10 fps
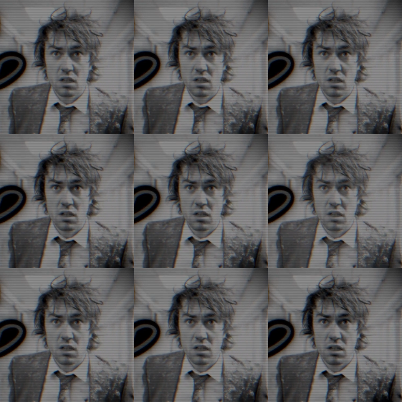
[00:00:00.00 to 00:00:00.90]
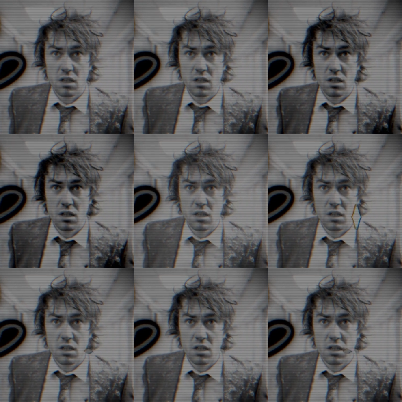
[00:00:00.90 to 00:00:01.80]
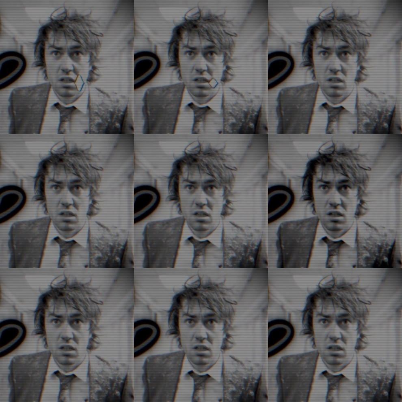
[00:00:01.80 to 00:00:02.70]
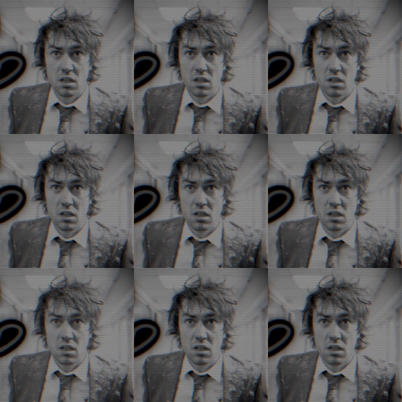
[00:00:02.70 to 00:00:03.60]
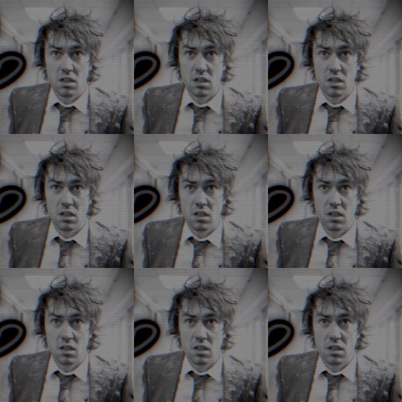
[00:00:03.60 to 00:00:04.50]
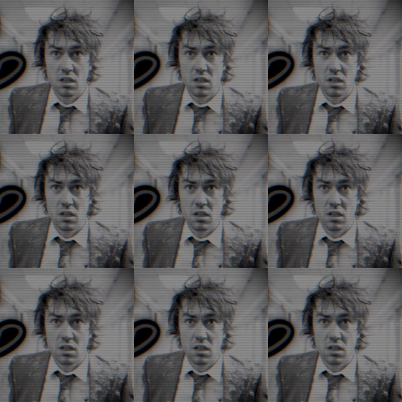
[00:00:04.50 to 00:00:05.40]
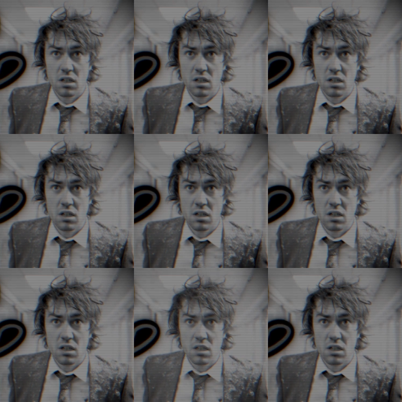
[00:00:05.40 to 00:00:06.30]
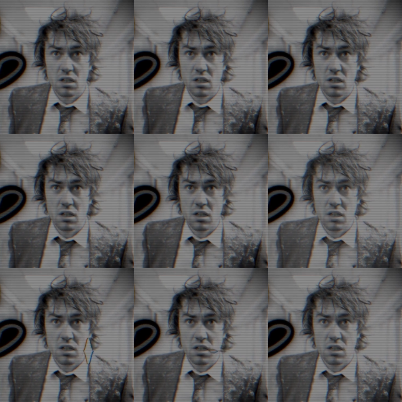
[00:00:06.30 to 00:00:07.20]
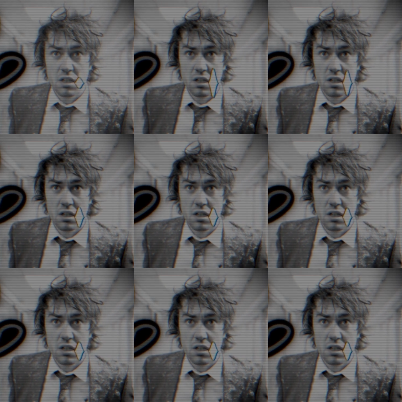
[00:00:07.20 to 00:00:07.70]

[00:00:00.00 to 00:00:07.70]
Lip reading: No one is speaking in this clip.